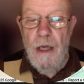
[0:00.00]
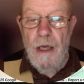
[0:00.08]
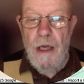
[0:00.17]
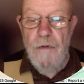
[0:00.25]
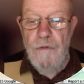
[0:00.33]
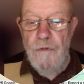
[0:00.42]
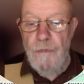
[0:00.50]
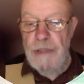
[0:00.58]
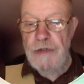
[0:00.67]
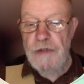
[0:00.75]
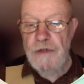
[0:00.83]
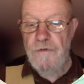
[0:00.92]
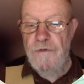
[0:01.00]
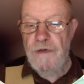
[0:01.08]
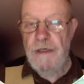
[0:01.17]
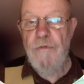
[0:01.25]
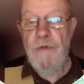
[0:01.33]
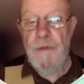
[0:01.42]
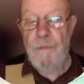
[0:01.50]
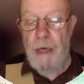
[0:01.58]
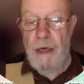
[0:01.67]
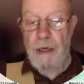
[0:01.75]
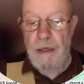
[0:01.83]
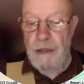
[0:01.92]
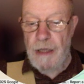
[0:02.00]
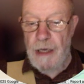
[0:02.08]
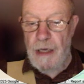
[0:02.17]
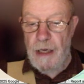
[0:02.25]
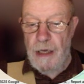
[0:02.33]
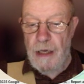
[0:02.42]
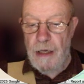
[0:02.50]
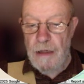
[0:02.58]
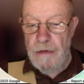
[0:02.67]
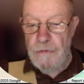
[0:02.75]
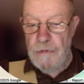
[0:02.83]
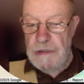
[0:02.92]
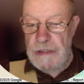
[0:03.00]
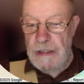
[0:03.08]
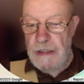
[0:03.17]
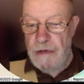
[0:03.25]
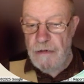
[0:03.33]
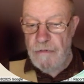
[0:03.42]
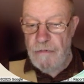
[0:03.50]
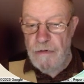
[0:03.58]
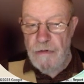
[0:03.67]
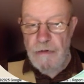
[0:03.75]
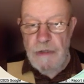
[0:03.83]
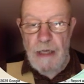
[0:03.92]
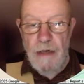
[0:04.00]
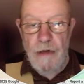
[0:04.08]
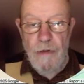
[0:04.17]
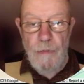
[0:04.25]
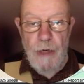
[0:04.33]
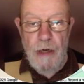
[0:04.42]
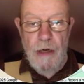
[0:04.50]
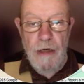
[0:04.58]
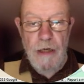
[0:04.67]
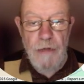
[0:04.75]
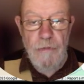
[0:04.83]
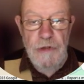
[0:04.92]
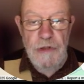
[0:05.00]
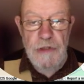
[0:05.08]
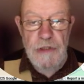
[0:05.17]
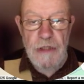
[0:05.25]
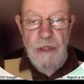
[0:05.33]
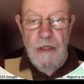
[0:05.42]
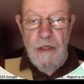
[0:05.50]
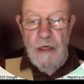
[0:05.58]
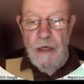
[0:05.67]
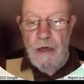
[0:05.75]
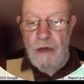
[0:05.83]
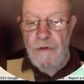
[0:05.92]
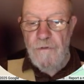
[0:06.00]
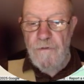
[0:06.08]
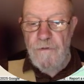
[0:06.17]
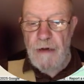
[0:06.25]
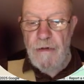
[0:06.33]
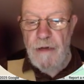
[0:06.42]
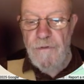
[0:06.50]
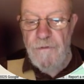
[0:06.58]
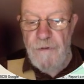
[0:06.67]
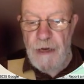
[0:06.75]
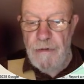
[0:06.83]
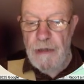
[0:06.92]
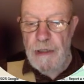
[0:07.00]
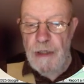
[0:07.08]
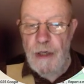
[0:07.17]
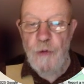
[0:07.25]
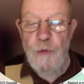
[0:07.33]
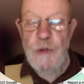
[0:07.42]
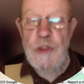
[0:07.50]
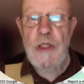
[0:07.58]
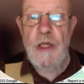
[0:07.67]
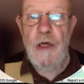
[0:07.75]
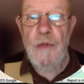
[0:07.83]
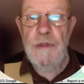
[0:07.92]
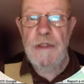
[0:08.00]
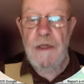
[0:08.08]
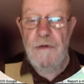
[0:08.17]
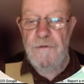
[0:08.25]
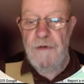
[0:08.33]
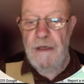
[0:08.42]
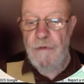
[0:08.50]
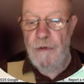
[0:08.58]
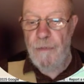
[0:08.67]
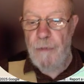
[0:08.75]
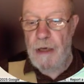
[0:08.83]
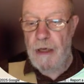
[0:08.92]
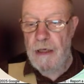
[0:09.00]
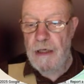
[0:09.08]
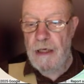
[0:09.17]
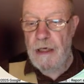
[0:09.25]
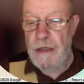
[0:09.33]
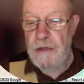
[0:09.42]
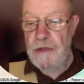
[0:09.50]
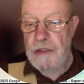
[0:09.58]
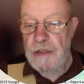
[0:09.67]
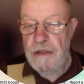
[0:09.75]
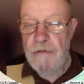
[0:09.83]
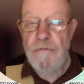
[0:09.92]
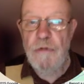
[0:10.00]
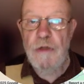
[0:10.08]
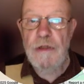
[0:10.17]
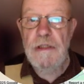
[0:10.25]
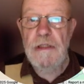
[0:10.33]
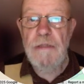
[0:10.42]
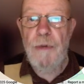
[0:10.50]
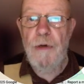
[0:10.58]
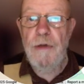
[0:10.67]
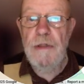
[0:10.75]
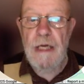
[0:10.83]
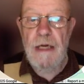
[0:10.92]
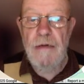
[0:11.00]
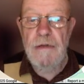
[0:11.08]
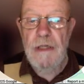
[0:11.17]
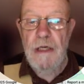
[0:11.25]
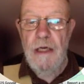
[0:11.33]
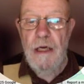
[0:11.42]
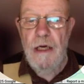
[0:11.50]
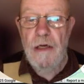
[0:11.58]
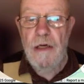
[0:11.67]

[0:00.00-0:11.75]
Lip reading: And we've mentioned Fleetwith Pike there, and we see the yellow mark, and we're just on the very, very low slopes of Fleetwith Pike, and I just wanted to point out a